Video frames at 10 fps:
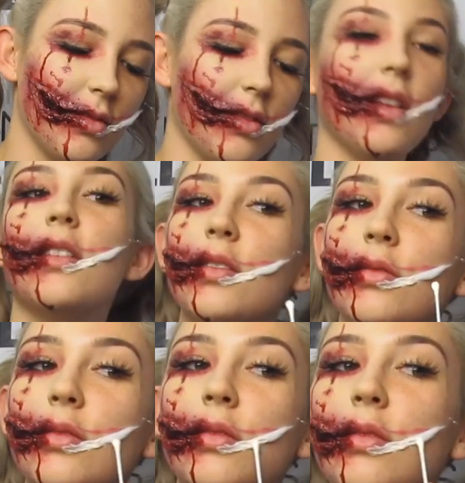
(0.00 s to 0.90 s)
one day I can
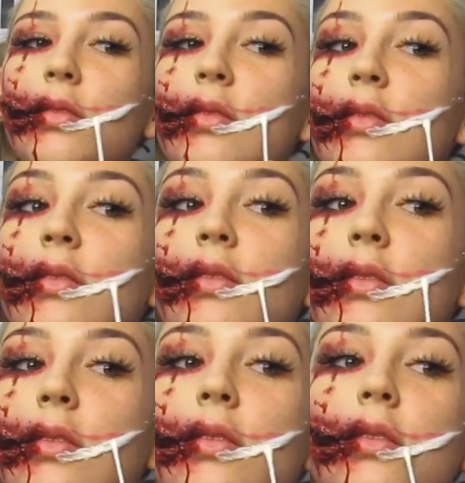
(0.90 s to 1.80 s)
repay you guys
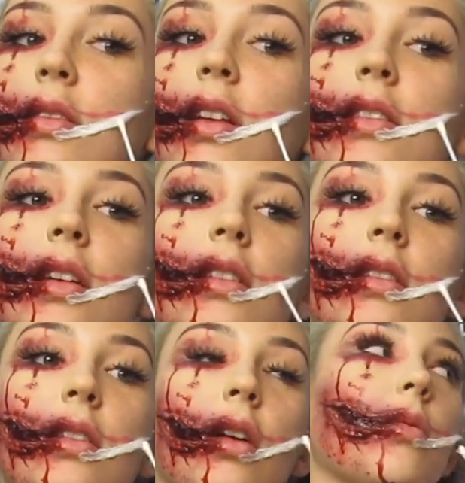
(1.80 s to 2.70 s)
for
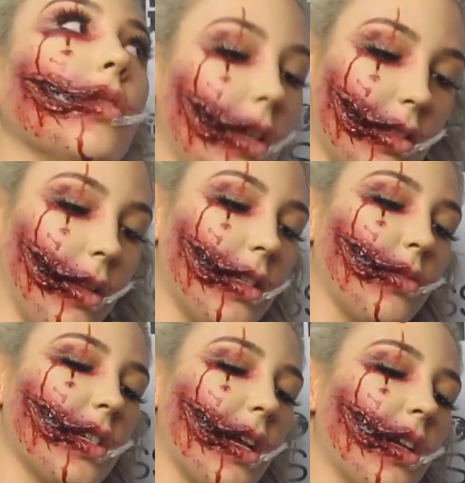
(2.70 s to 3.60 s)
doing this really
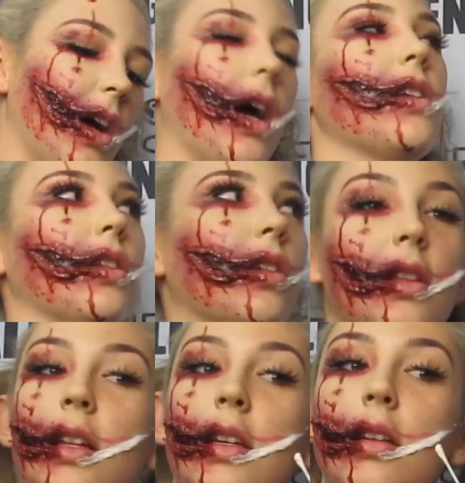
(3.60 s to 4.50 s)
nice gesture for me.
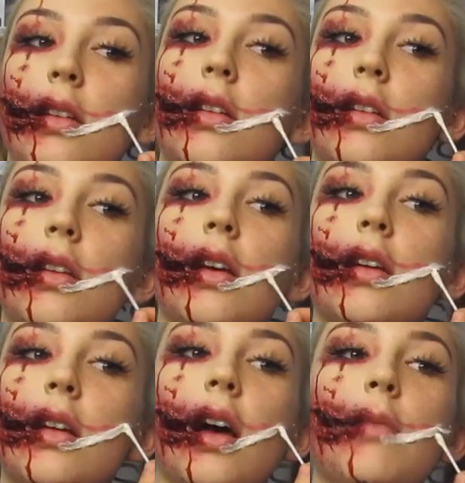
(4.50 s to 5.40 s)
So I'm
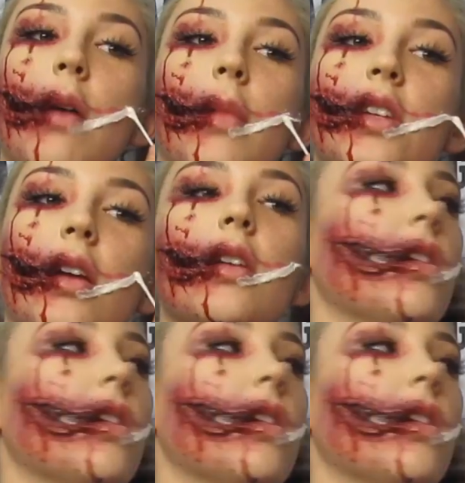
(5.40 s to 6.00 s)
just going in with